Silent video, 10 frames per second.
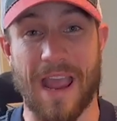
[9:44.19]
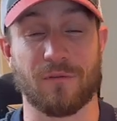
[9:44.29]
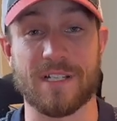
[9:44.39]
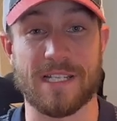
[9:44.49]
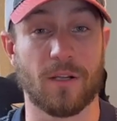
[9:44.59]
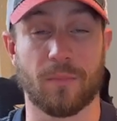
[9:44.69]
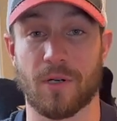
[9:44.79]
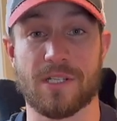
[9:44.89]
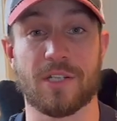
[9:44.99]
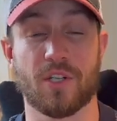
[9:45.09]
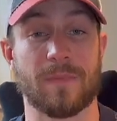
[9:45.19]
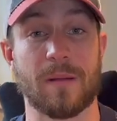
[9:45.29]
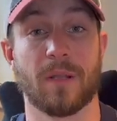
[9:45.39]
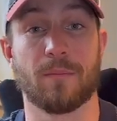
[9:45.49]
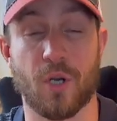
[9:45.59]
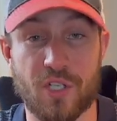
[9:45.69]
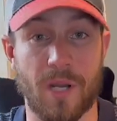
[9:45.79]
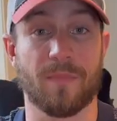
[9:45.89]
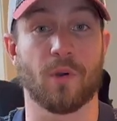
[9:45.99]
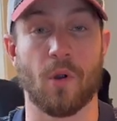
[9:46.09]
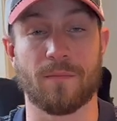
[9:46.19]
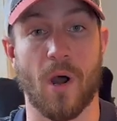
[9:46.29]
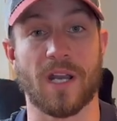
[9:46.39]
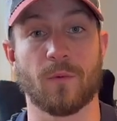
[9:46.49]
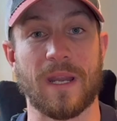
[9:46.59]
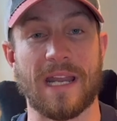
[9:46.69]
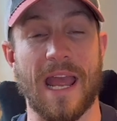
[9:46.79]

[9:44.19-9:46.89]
every single person should be able to push up their own body weight,